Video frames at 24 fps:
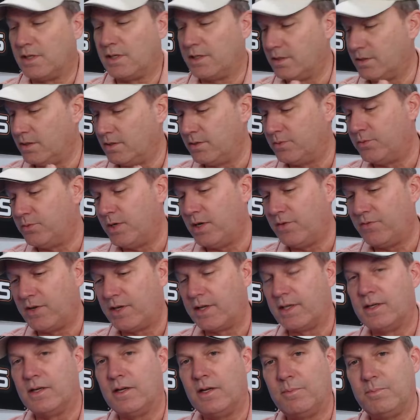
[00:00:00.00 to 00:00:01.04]
like revving
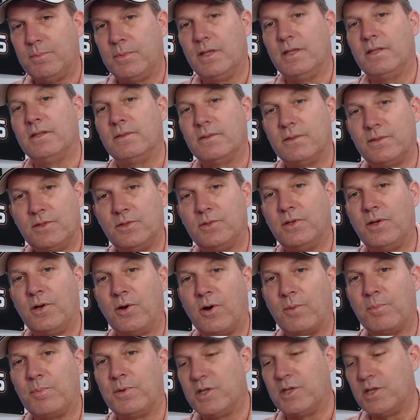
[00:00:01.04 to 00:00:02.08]
it up and do the
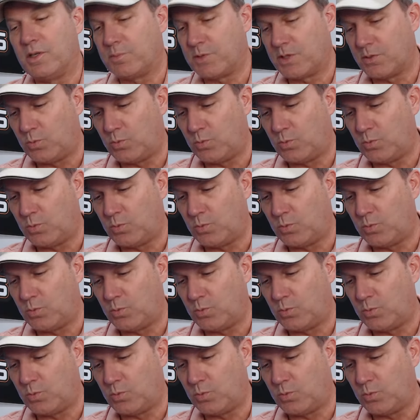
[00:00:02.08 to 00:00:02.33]
RPMs